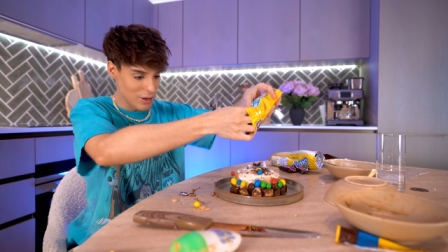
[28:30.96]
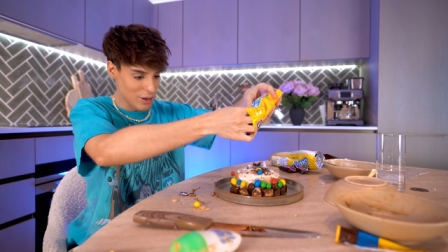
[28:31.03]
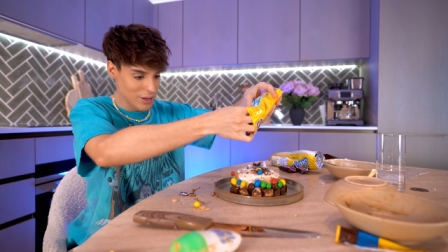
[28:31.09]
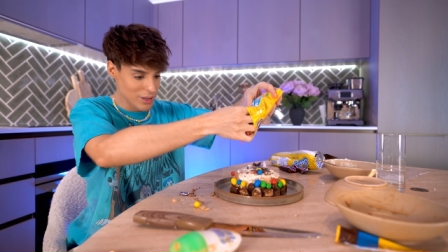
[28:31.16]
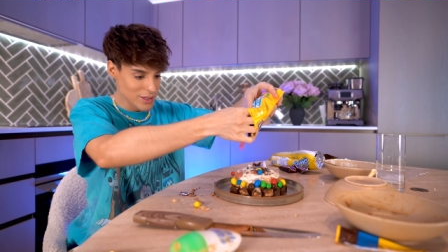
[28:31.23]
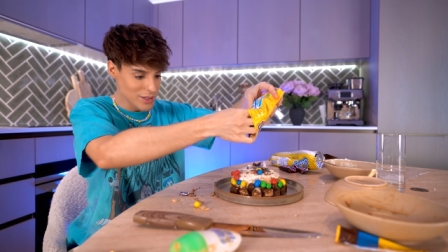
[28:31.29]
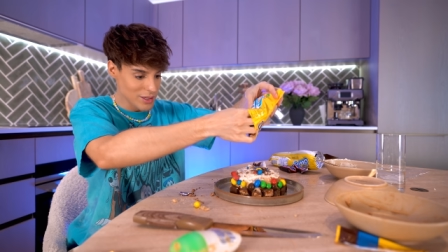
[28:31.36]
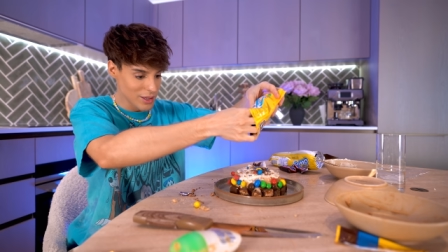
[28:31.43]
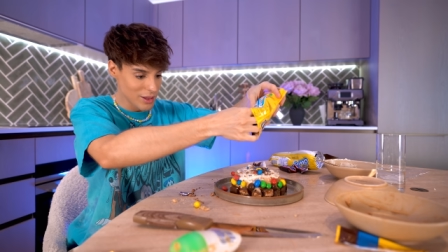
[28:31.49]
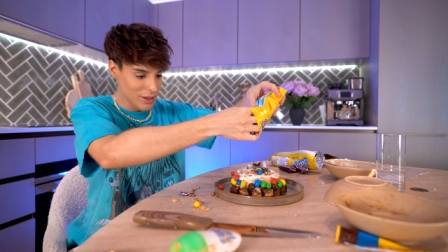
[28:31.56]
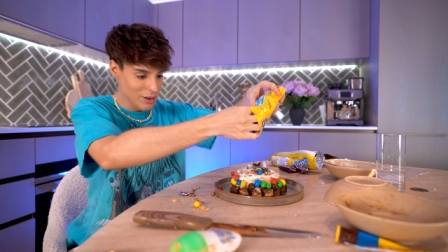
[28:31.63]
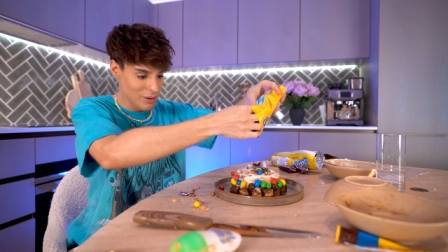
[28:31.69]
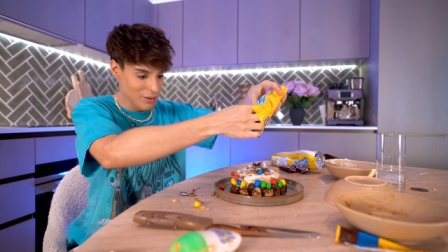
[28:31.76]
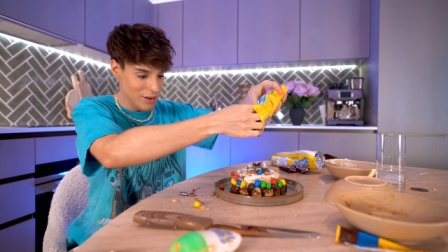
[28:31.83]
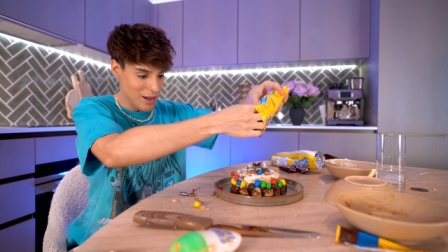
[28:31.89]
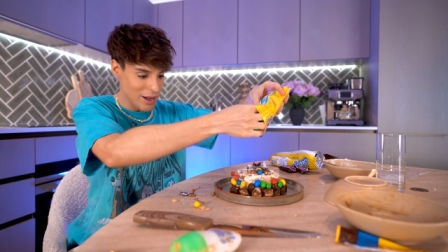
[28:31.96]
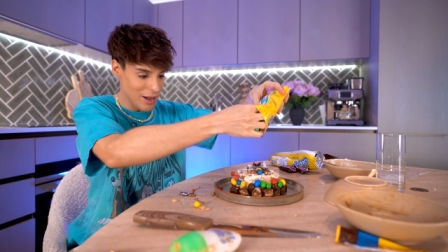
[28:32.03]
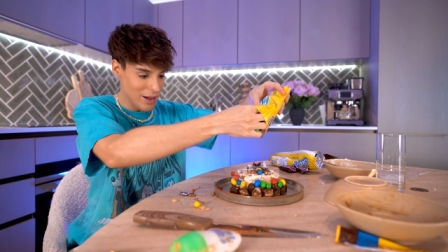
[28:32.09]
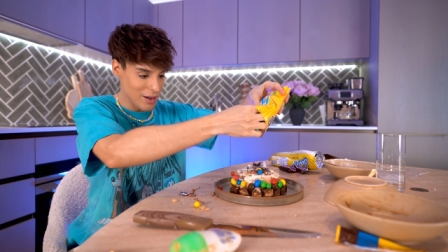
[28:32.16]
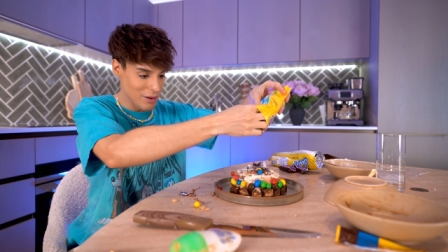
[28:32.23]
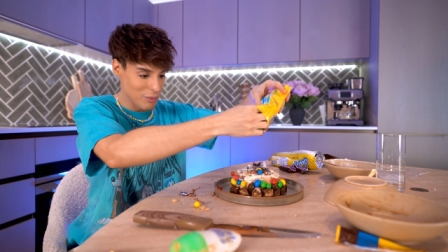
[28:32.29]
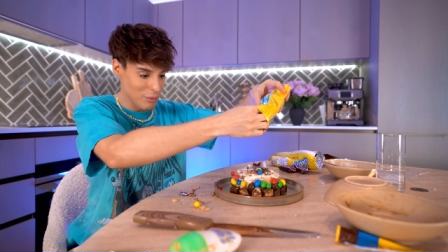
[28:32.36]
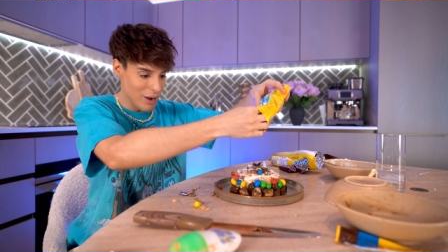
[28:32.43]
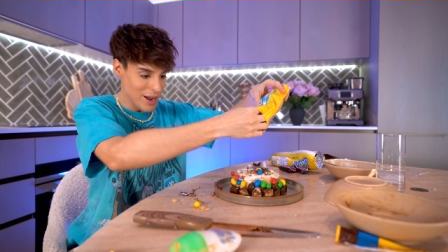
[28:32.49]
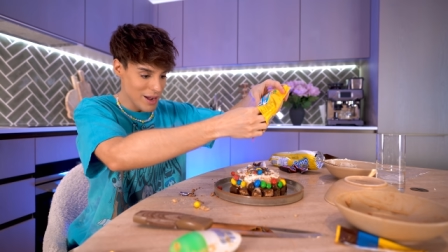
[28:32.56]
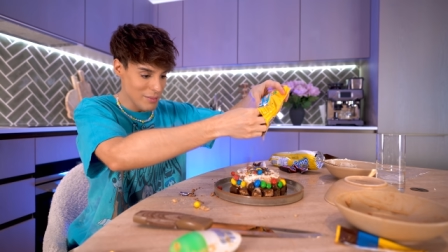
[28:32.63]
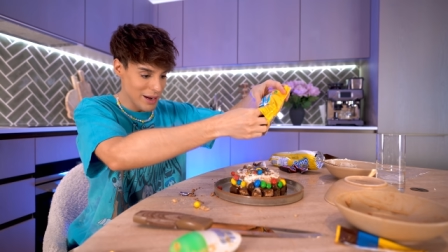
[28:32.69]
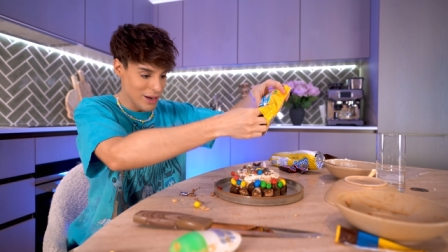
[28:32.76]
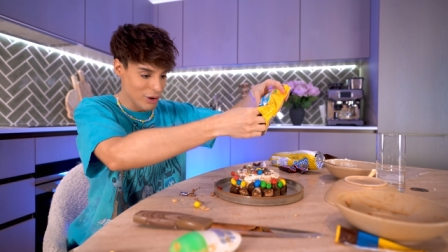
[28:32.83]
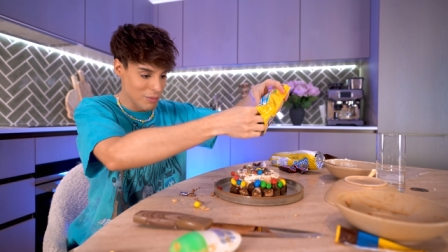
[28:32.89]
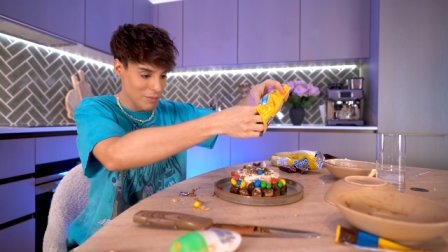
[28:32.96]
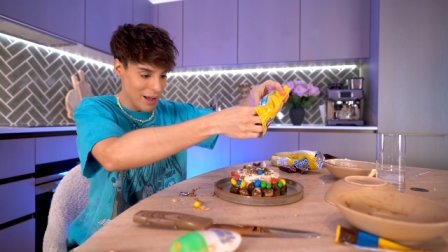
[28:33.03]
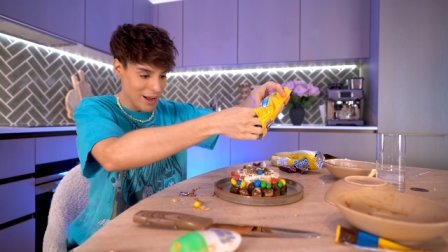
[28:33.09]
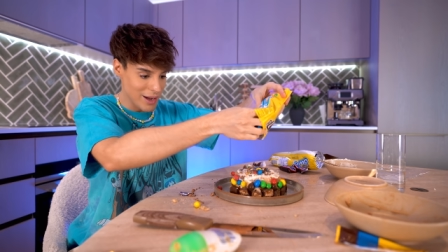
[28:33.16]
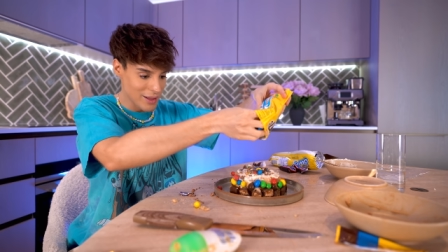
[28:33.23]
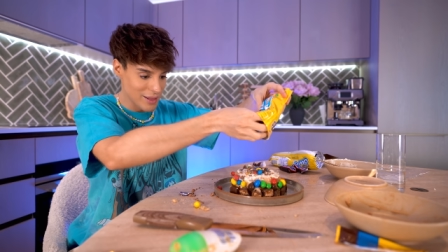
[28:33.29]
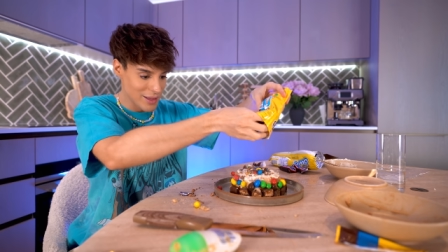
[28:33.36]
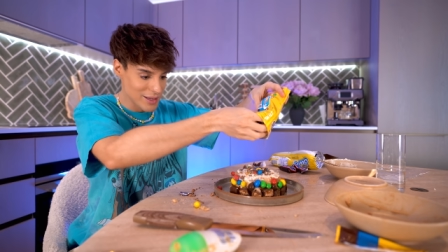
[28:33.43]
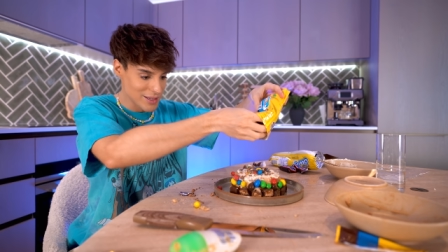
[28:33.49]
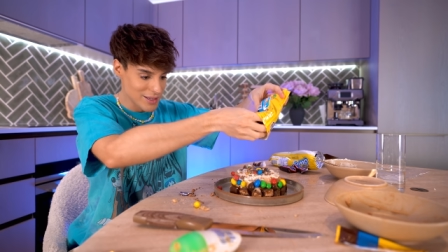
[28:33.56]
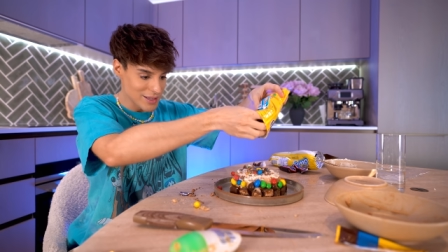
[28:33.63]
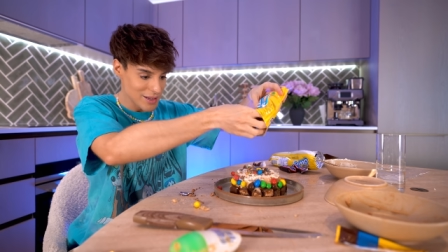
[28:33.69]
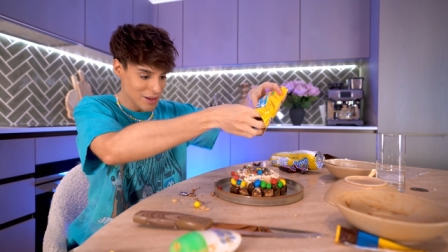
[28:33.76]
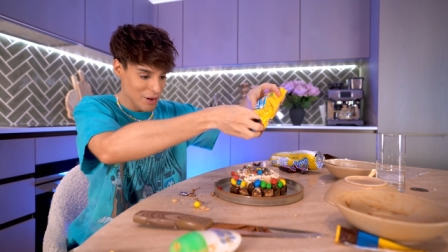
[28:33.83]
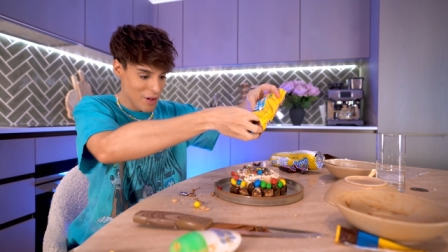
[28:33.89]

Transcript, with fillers: Honestly though, why am I not mad at this?